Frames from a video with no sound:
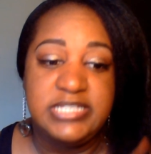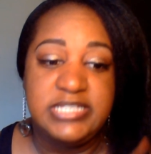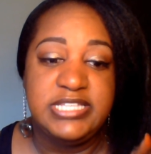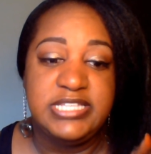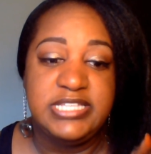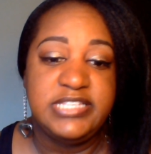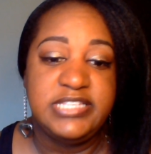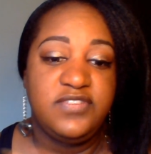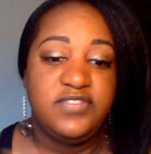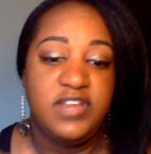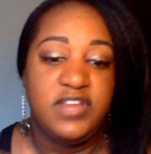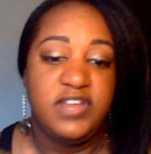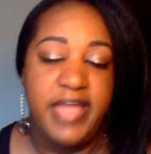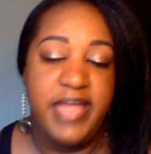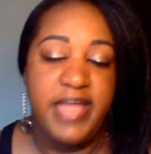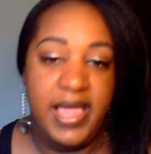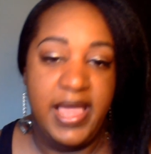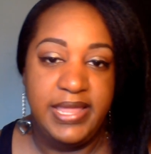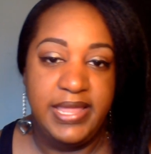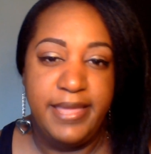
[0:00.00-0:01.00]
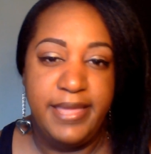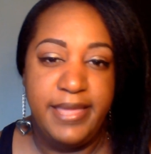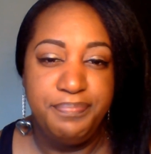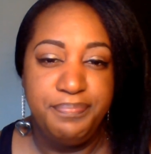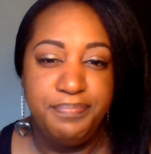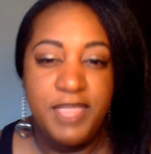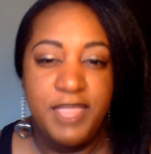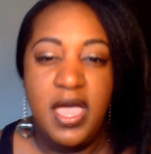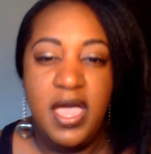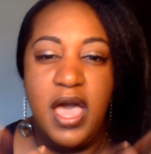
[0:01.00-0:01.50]
season finale.
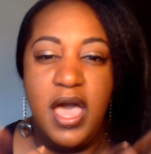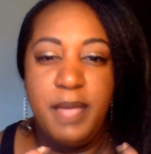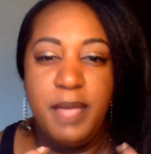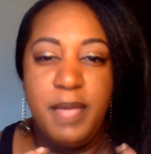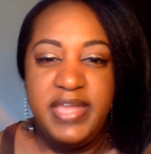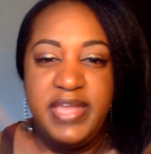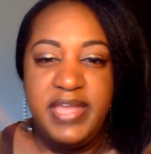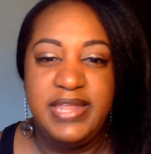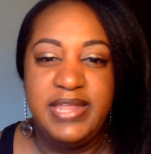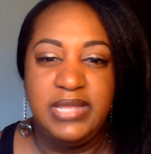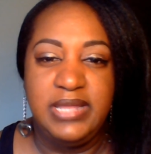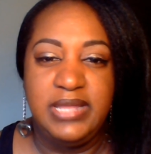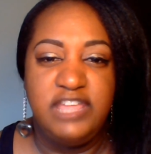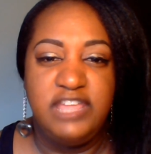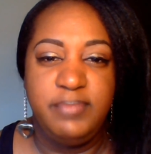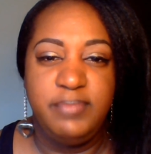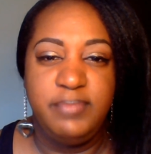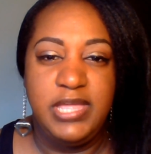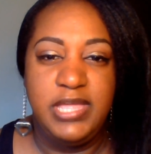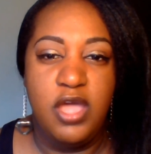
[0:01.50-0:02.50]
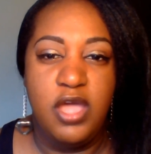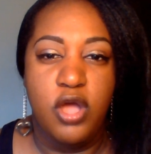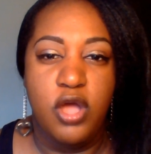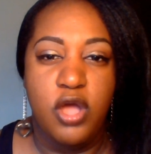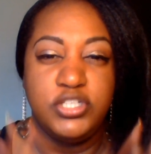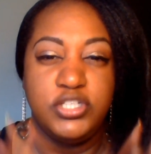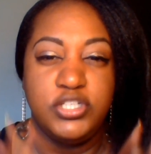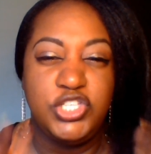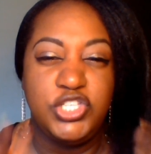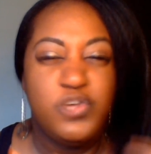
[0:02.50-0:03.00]
It didn't leave me
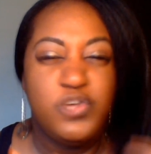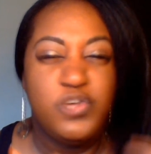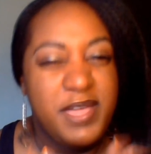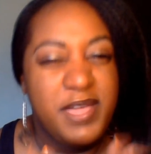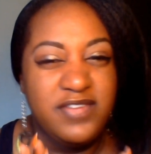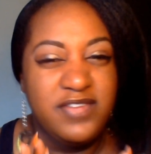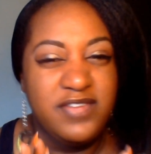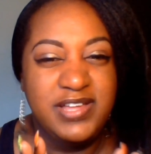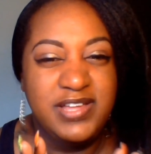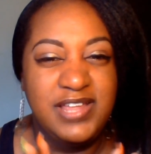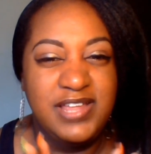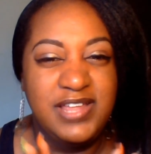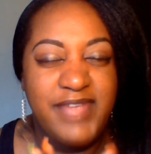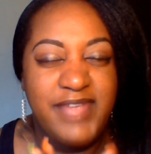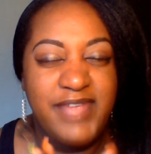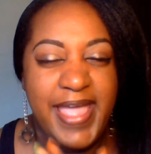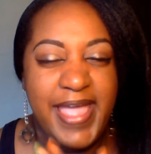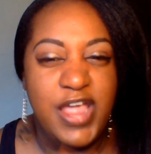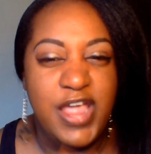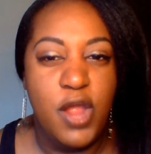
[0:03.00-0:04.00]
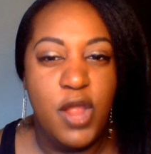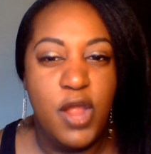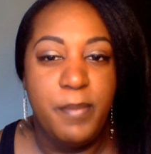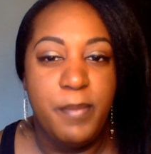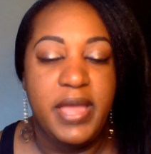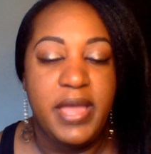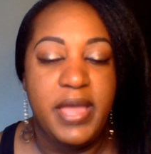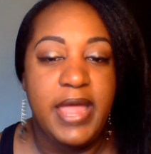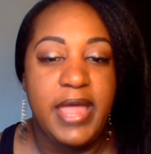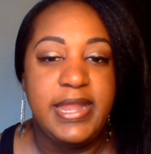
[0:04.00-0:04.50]
on too big of a cliffhanger,
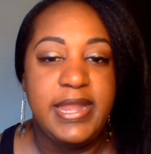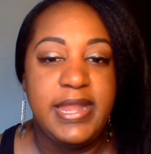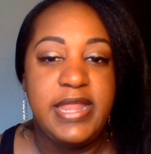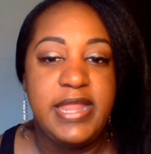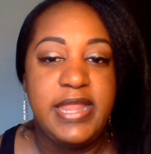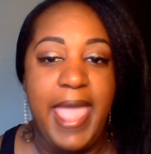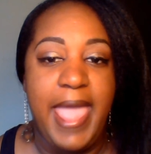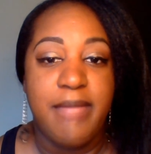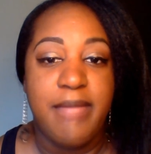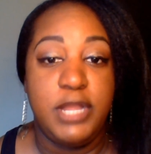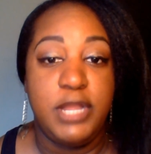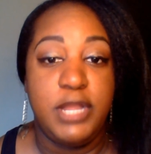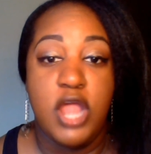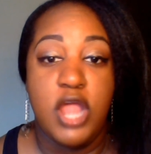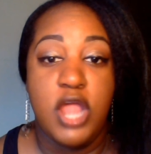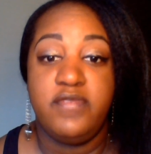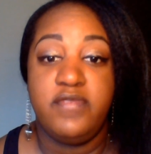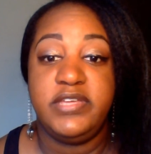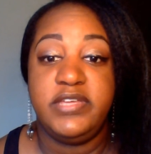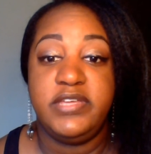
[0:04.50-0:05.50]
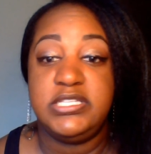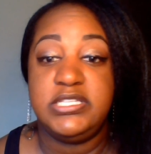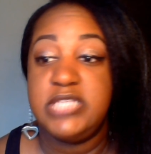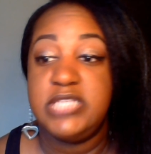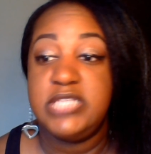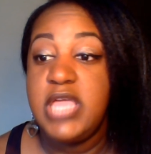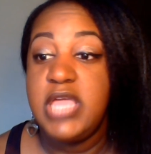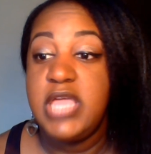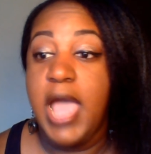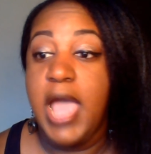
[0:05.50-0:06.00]
but it had me nervous
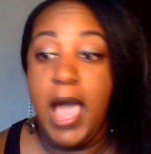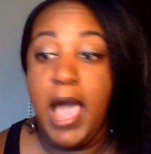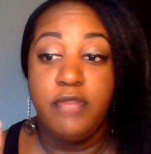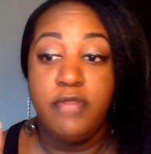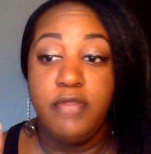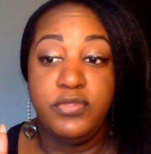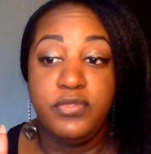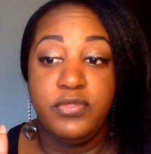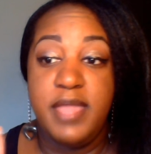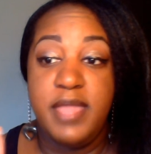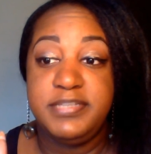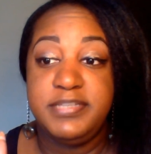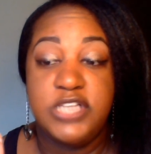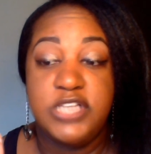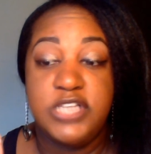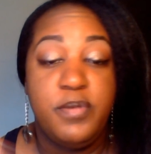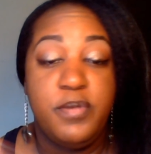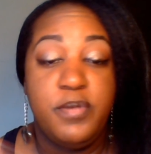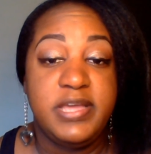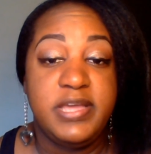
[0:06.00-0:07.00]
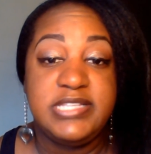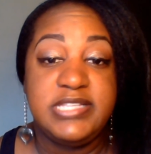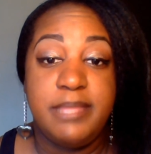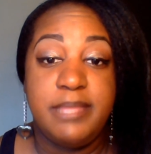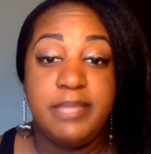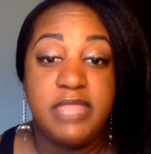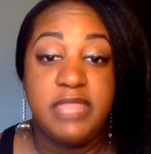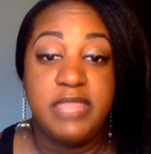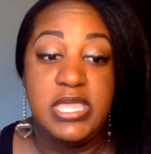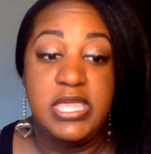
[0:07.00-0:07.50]
all through the episode because
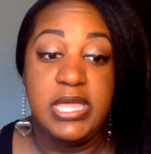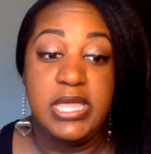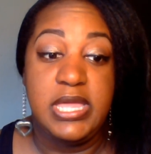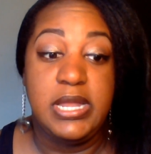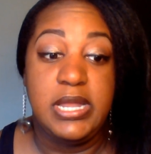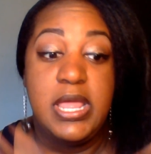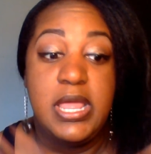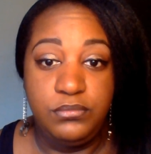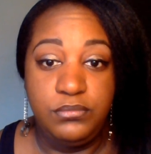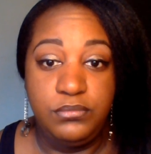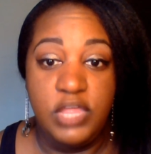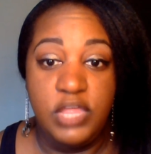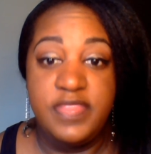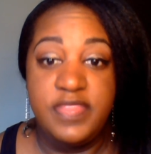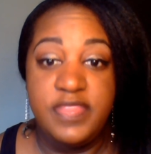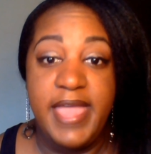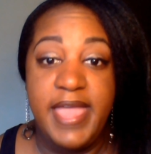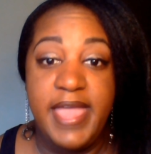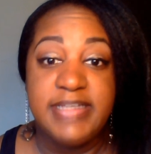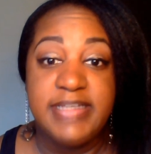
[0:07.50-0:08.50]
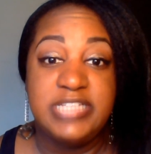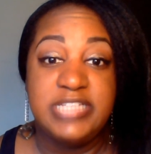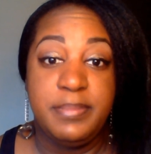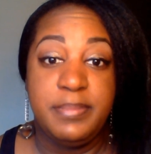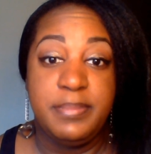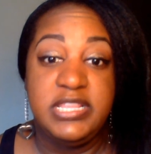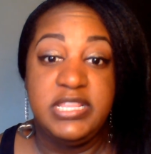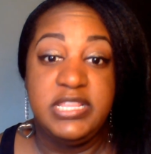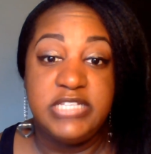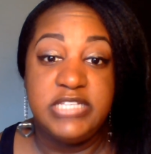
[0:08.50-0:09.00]
I'm thinking that some
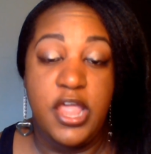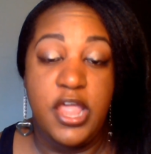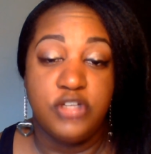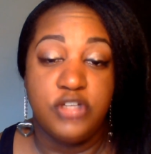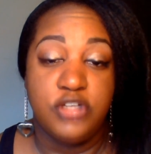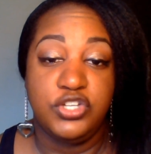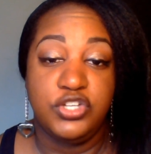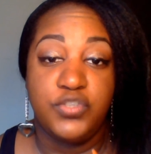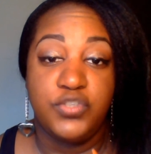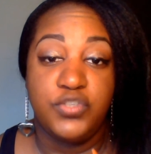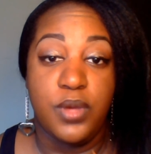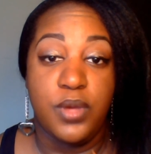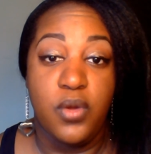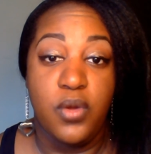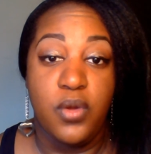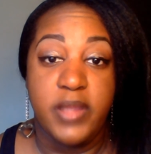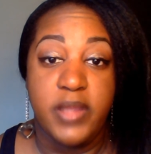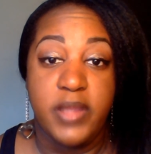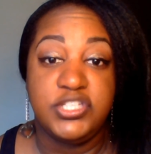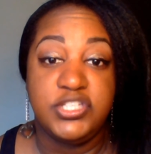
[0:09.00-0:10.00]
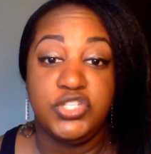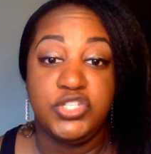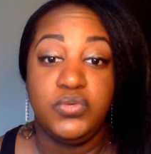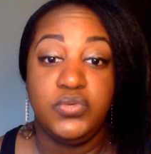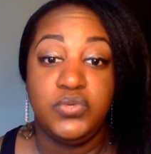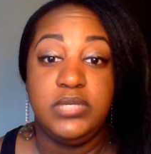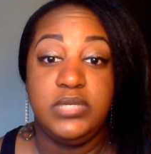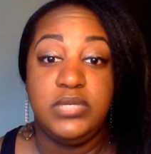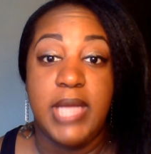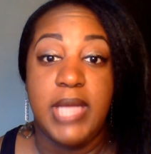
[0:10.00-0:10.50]
of these characters were going
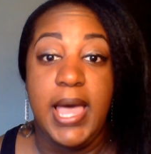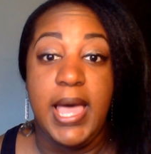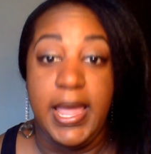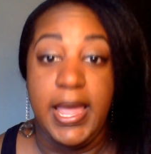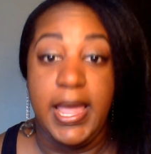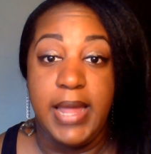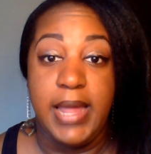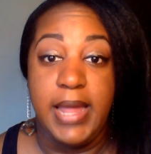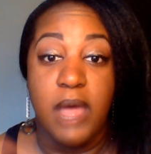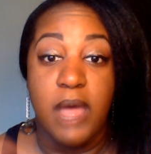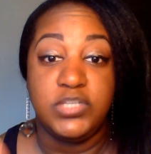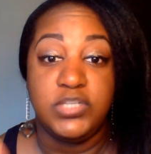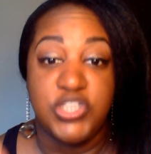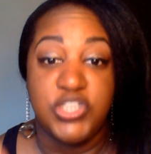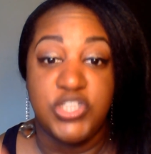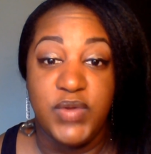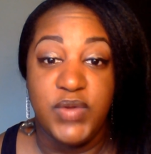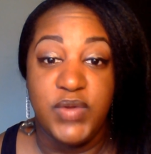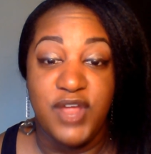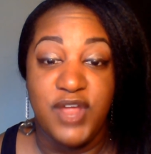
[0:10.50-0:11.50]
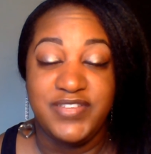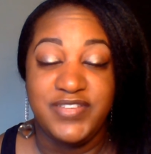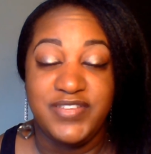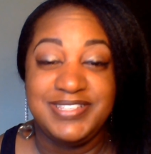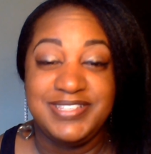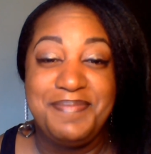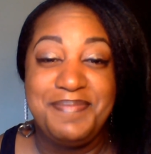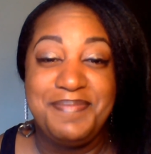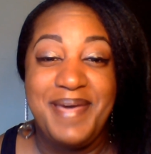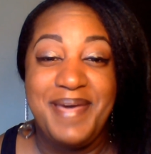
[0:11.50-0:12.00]
to die. I was so nervous.
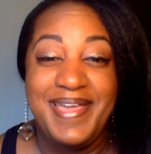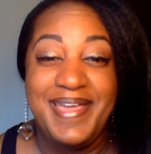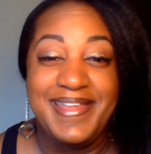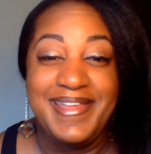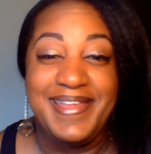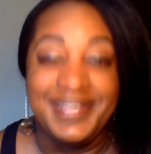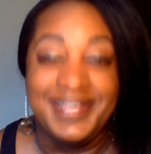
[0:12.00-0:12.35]
But